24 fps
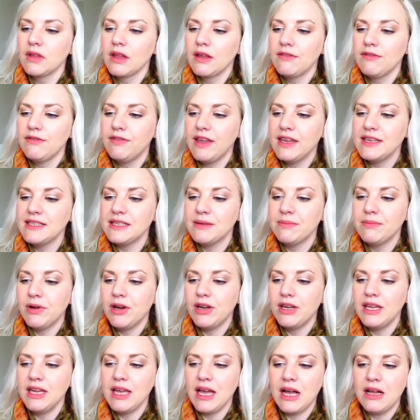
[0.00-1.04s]
Face and
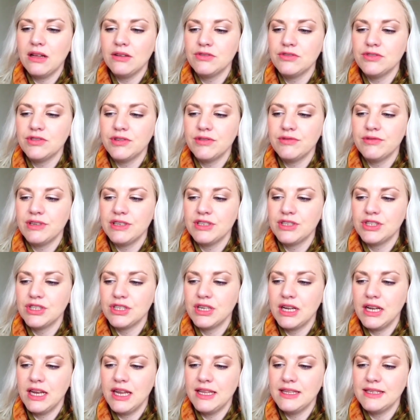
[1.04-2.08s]
Body Ultra Rich
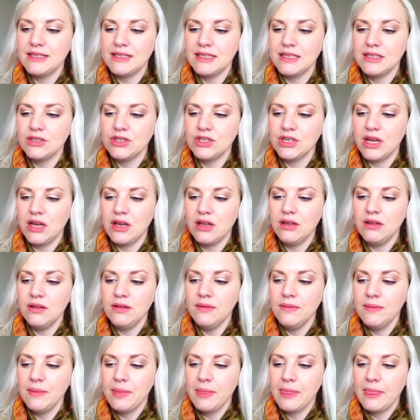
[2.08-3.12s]
Cleansing Gel.
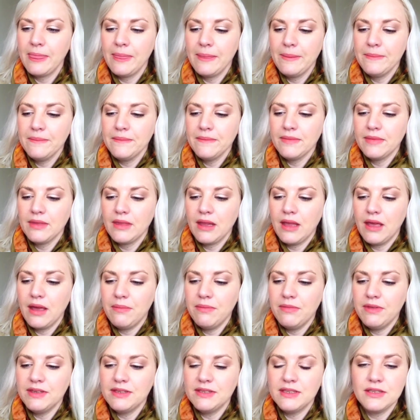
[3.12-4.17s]

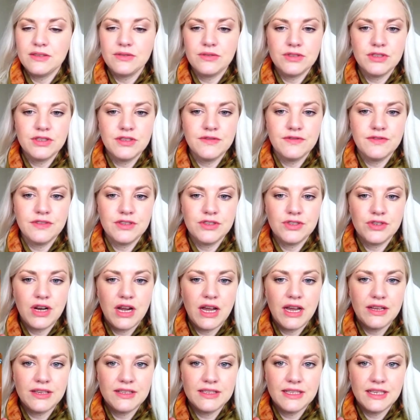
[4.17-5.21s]
This is also for
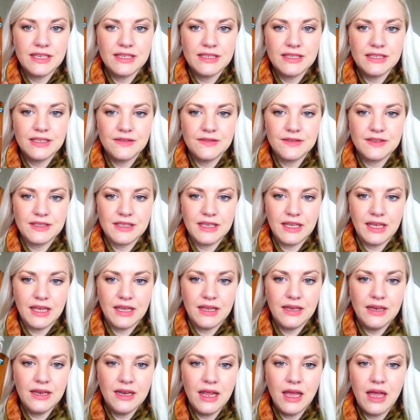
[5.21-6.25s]
dry or sensitive
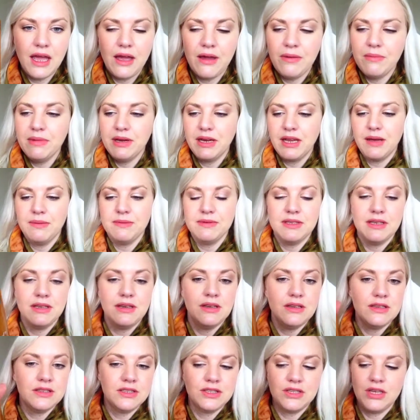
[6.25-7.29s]
skin. It comes in
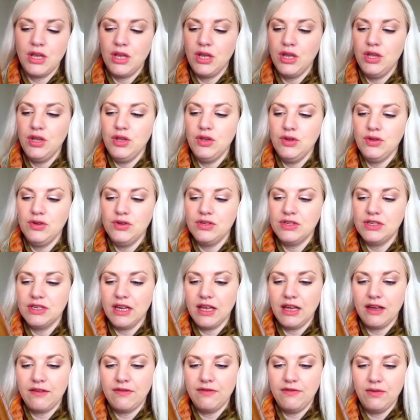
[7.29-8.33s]
this huge,
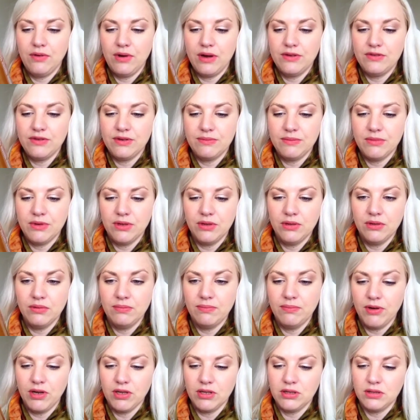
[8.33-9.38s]
like 400 ml
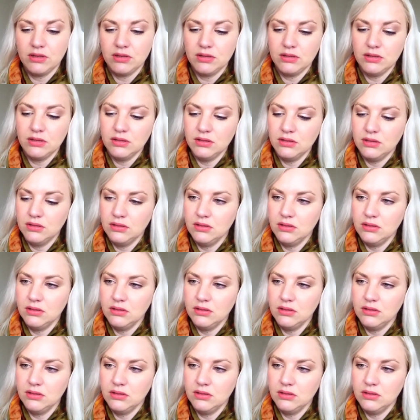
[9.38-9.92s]
bottle.